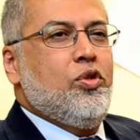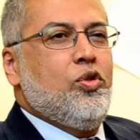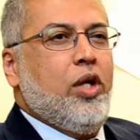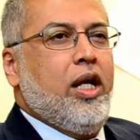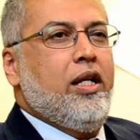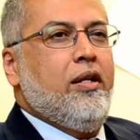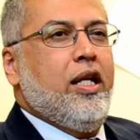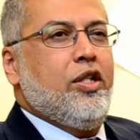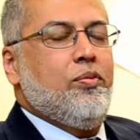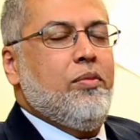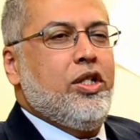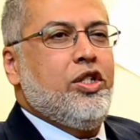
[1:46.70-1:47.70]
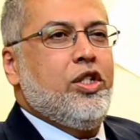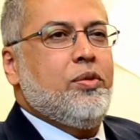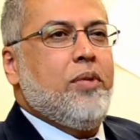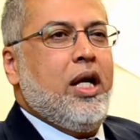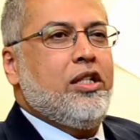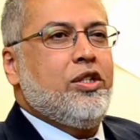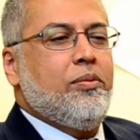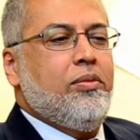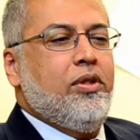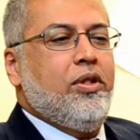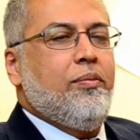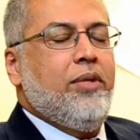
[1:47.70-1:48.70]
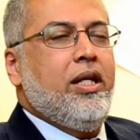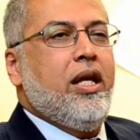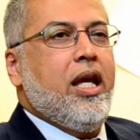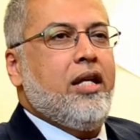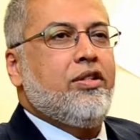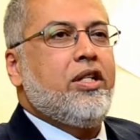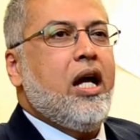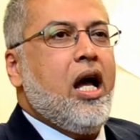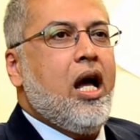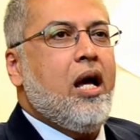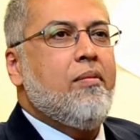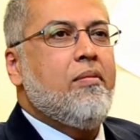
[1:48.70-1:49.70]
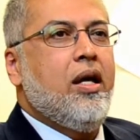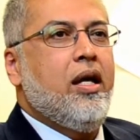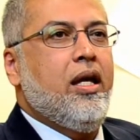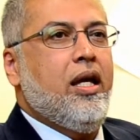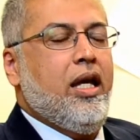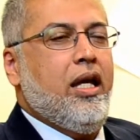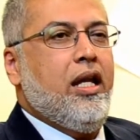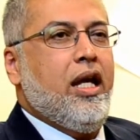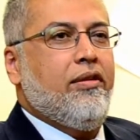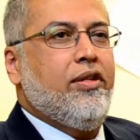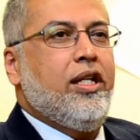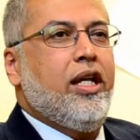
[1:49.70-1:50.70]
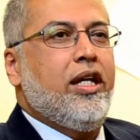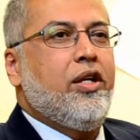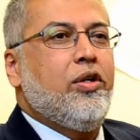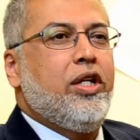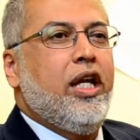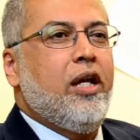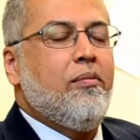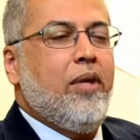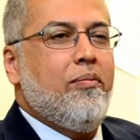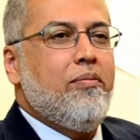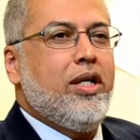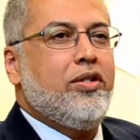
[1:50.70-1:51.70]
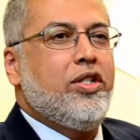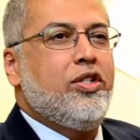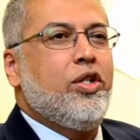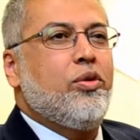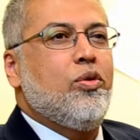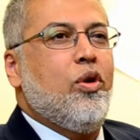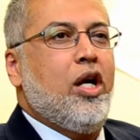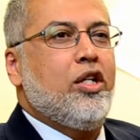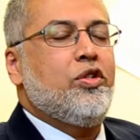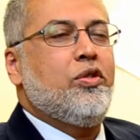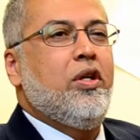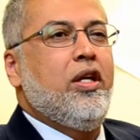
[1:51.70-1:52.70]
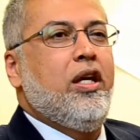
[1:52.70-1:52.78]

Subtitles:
tried as much as possible to be as calm, and I think I could get my message across